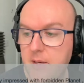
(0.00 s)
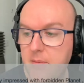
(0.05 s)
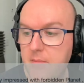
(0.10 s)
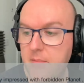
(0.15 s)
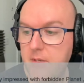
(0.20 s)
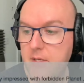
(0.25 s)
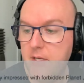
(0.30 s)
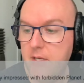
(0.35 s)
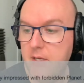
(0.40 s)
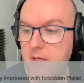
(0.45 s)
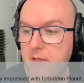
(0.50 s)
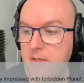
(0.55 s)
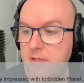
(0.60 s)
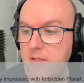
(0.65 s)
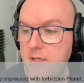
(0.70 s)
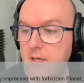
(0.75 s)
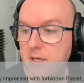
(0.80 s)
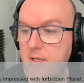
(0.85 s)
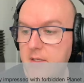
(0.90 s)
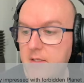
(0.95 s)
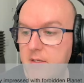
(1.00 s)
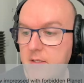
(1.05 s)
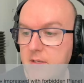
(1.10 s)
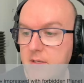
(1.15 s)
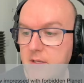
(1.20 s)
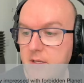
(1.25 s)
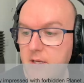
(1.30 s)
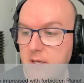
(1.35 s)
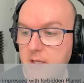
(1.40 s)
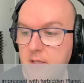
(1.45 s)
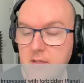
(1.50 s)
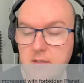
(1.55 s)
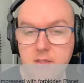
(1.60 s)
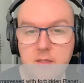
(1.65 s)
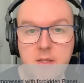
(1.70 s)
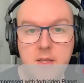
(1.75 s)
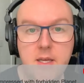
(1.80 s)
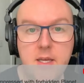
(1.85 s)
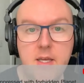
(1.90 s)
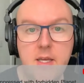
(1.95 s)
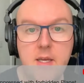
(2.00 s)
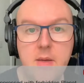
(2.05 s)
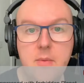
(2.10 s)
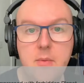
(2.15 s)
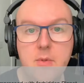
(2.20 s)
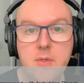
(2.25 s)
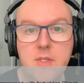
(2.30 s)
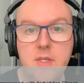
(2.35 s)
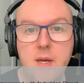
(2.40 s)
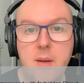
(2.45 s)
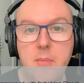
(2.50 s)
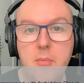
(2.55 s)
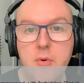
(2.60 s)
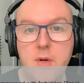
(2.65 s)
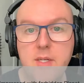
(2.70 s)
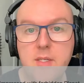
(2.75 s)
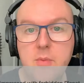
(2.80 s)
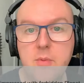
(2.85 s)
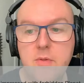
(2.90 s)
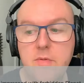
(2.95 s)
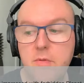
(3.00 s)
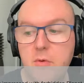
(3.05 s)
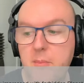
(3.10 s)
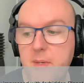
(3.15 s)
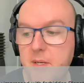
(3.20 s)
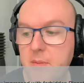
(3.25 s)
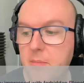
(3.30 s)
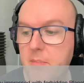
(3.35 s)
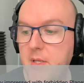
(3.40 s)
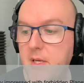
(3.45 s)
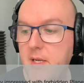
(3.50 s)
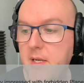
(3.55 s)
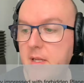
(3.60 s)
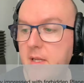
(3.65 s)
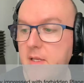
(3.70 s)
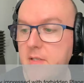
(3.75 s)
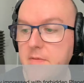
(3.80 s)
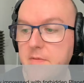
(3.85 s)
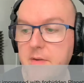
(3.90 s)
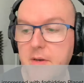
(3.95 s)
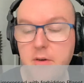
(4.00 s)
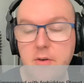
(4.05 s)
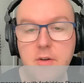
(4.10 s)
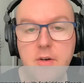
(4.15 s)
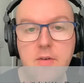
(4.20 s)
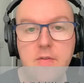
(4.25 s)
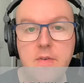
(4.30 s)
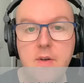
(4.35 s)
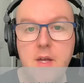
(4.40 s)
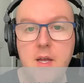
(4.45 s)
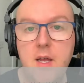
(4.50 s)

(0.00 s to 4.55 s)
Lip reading: He has said that he doesn't think he was that impressed with Forbidden Planet. That's fair enough.